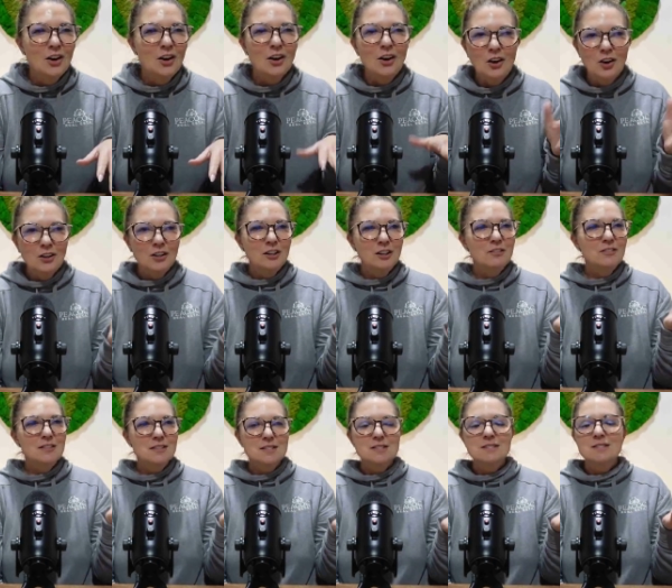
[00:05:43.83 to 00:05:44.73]
All
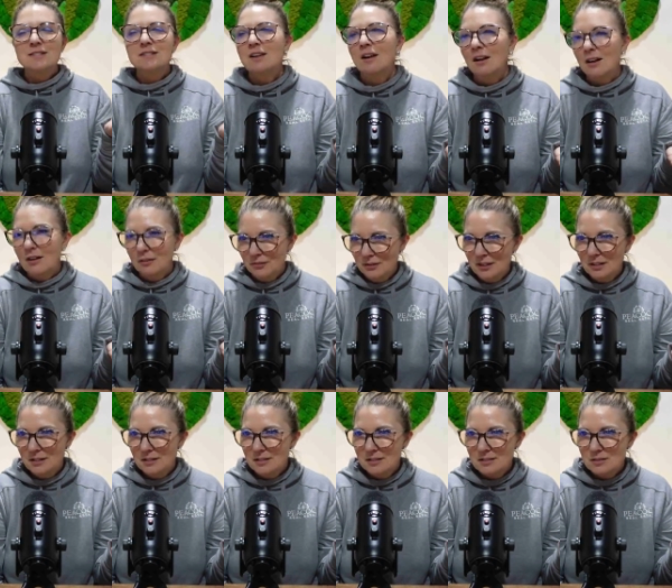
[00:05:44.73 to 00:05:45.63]
of this stuff
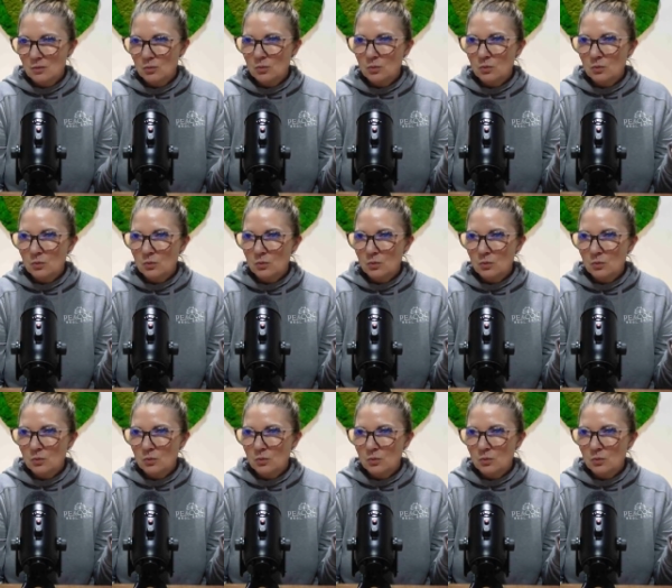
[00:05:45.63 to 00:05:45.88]
is,